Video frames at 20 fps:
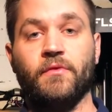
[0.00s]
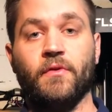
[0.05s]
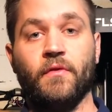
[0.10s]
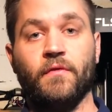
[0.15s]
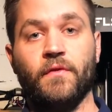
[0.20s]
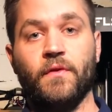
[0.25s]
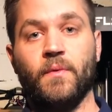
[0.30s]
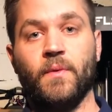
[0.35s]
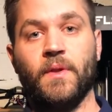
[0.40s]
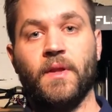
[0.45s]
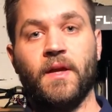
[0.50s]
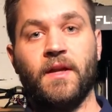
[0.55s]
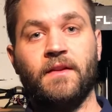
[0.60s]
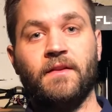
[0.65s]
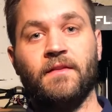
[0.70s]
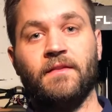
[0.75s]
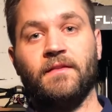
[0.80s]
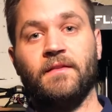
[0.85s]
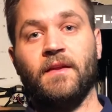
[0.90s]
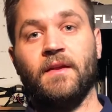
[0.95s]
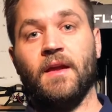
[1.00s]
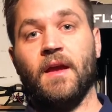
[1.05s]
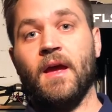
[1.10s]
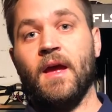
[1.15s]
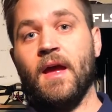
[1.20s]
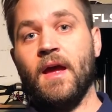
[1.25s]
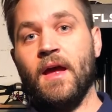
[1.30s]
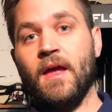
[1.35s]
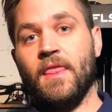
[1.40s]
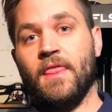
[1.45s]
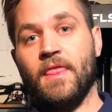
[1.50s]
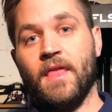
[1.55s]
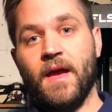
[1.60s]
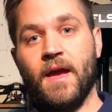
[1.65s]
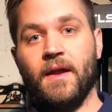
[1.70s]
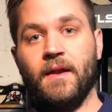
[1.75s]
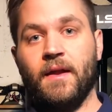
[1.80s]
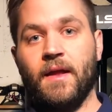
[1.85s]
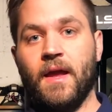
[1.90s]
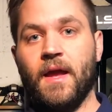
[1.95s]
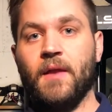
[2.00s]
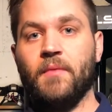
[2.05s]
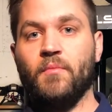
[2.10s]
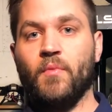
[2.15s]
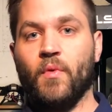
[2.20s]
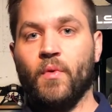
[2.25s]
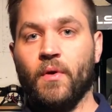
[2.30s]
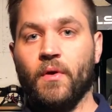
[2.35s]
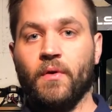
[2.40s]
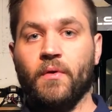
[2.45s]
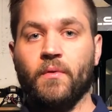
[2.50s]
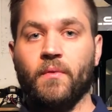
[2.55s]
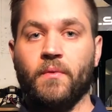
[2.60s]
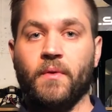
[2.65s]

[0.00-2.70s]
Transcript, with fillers: So if you would like to see that and more